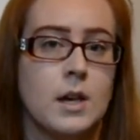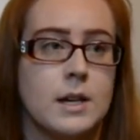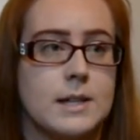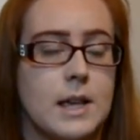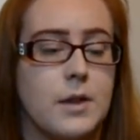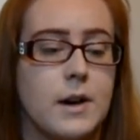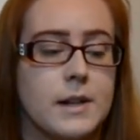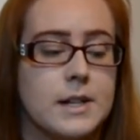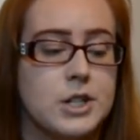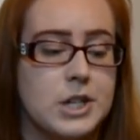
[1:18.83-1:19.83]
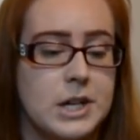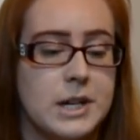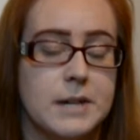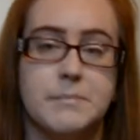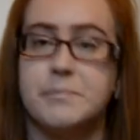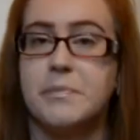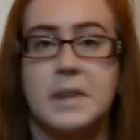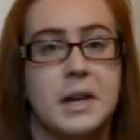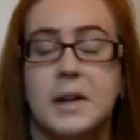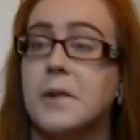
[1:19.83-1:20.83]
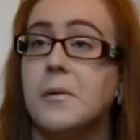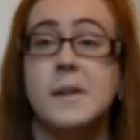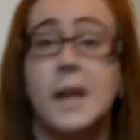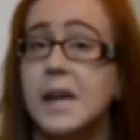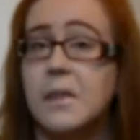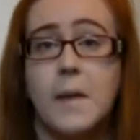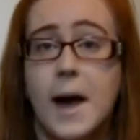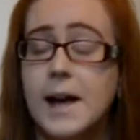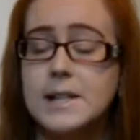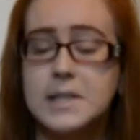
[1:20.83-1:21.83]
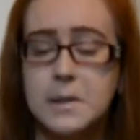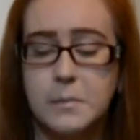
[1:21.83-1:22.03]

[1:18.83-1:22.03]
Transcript: because I thought that she, you know, would like that,